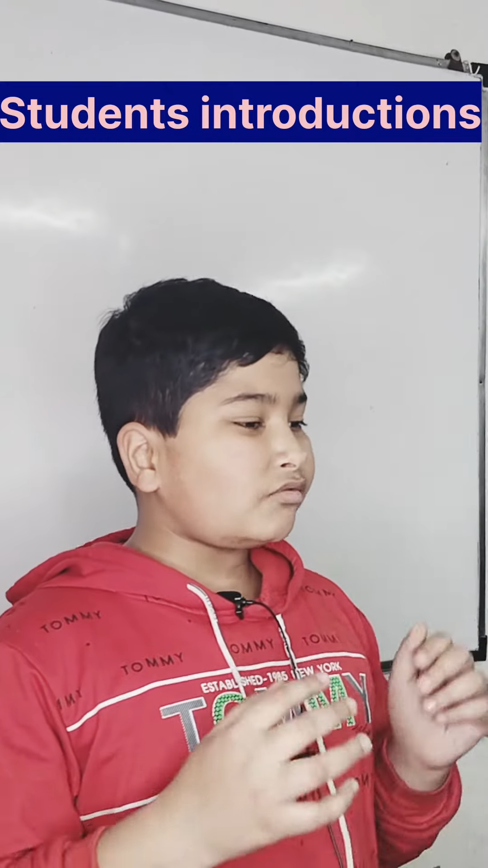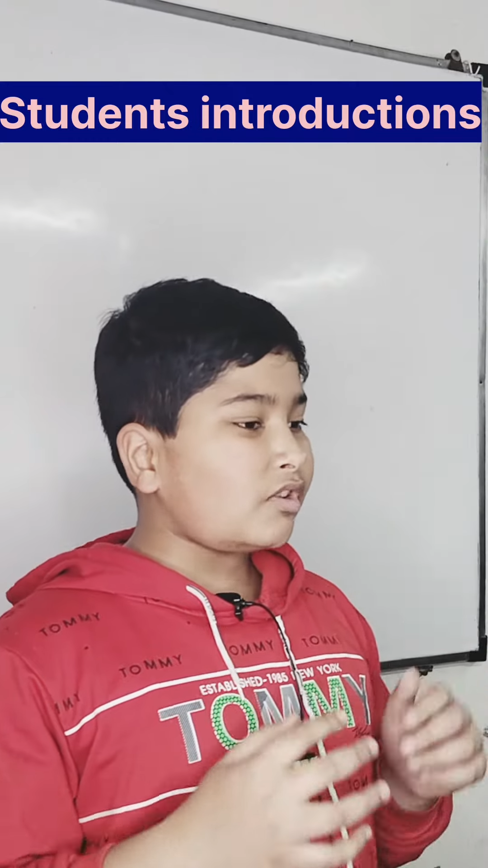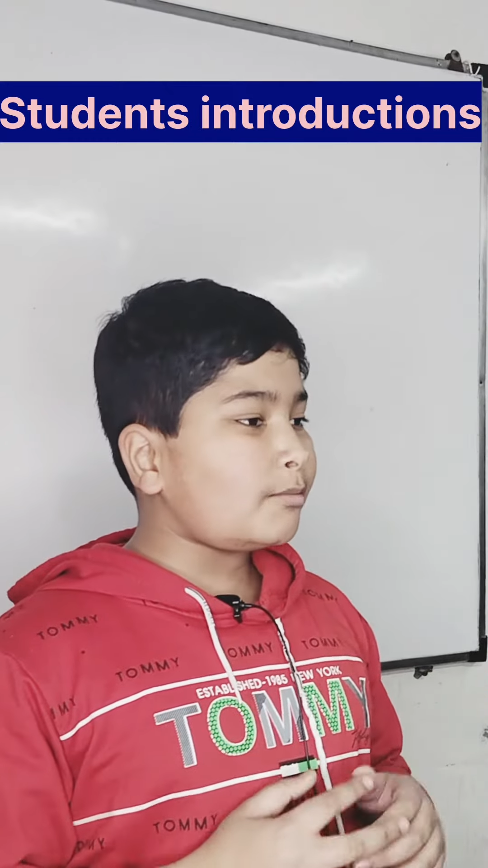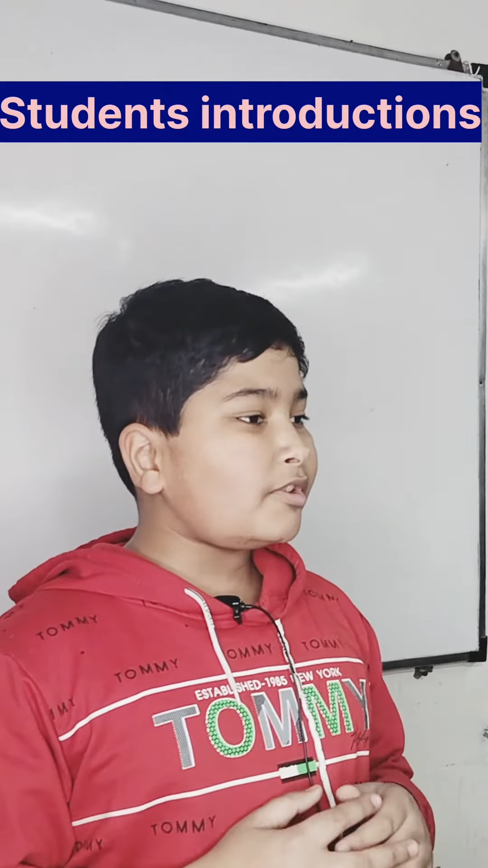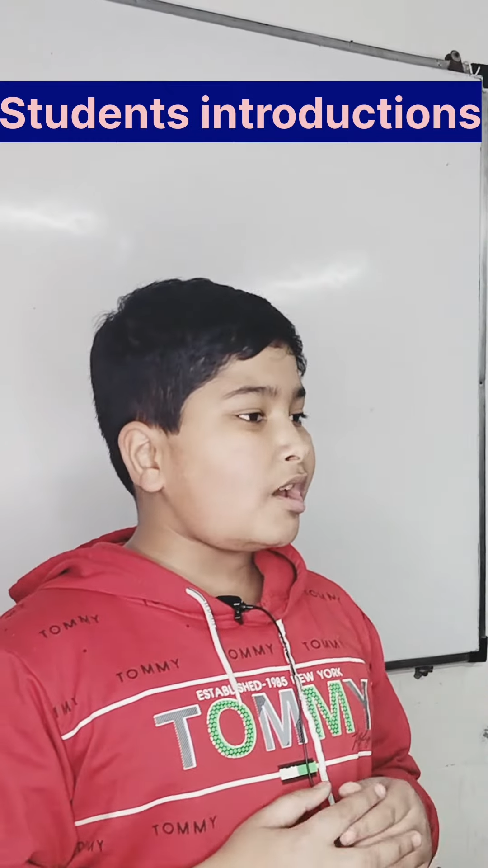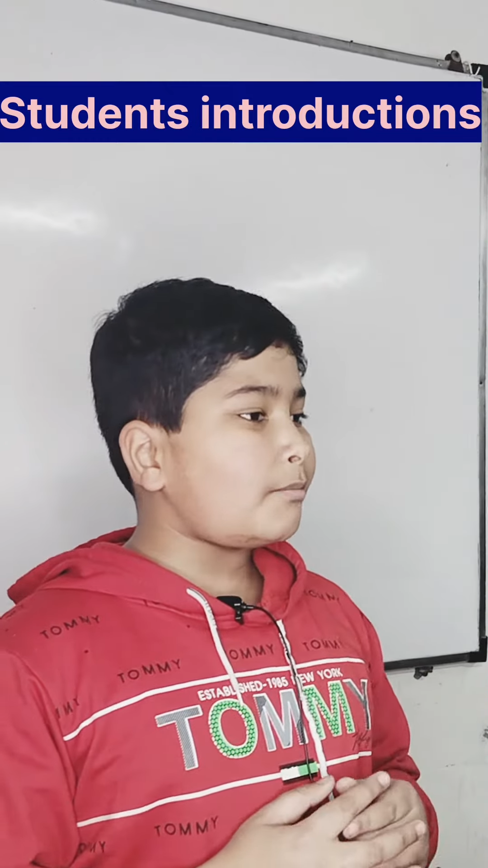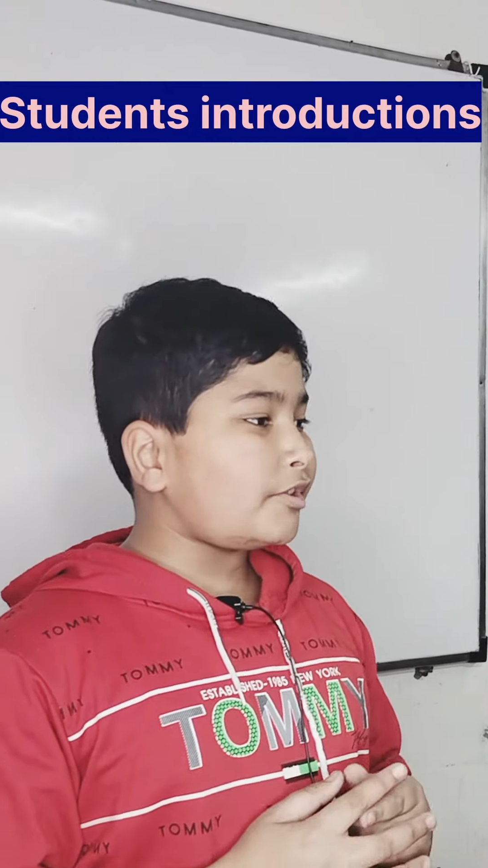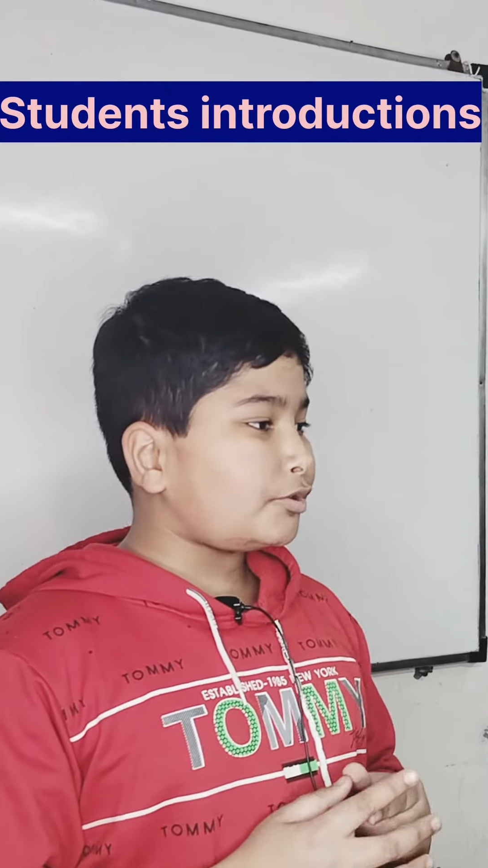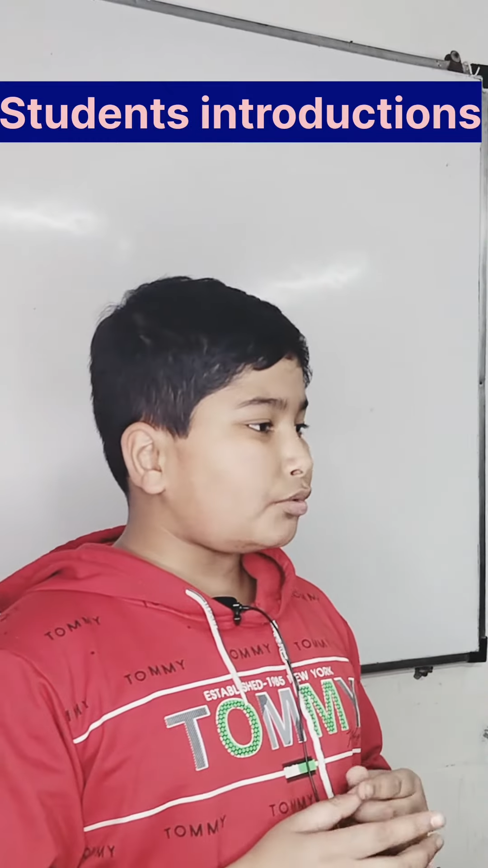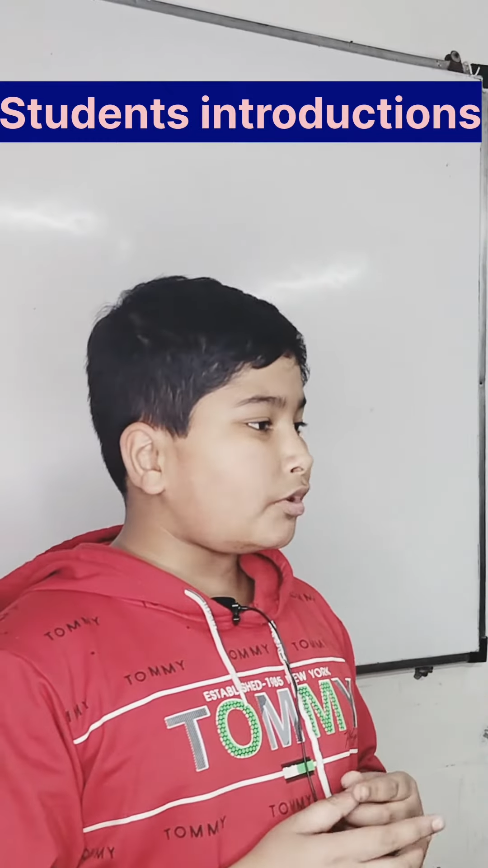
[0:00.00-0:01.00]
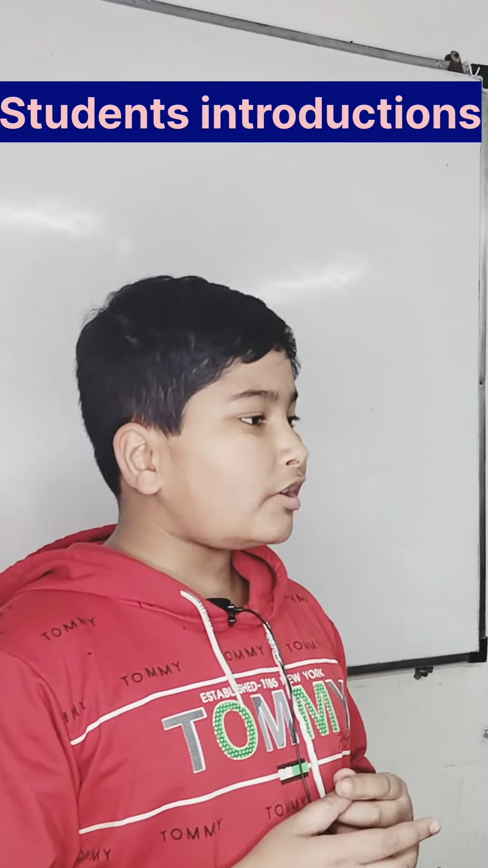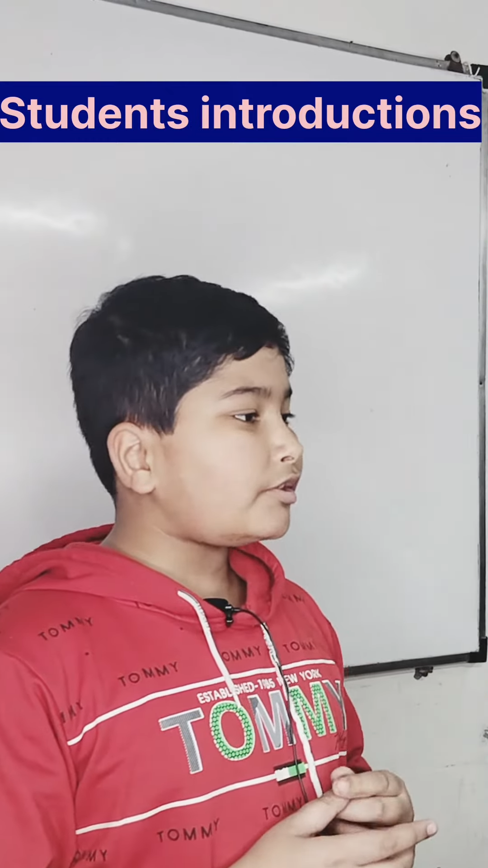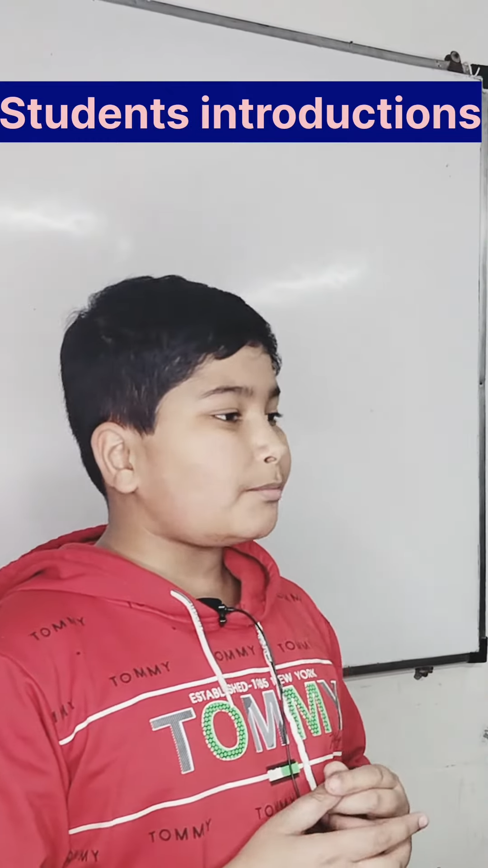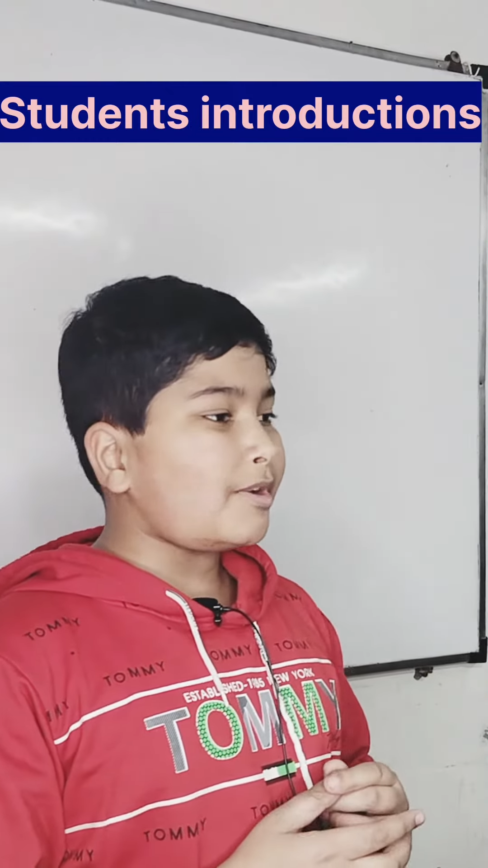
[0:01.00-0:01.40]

family. I'm a student.